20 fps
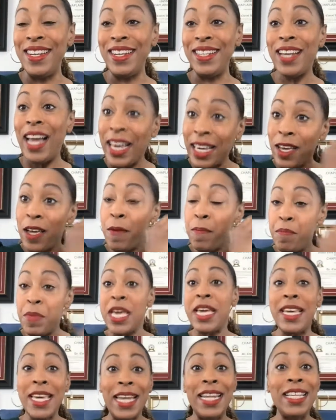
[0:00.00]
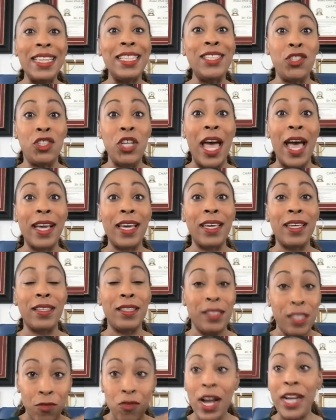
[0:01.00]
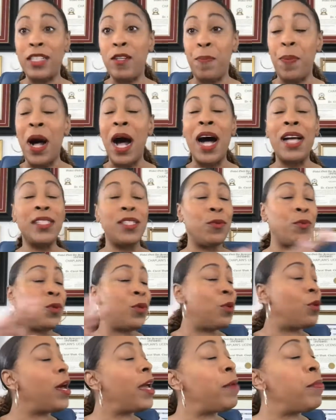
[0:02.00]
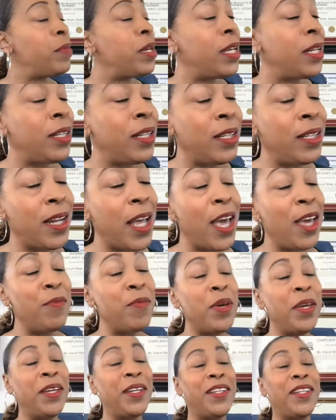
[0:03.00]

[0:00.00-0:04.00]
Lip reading: Like me getting the check, direct deposit. Whoo, amen. Amen.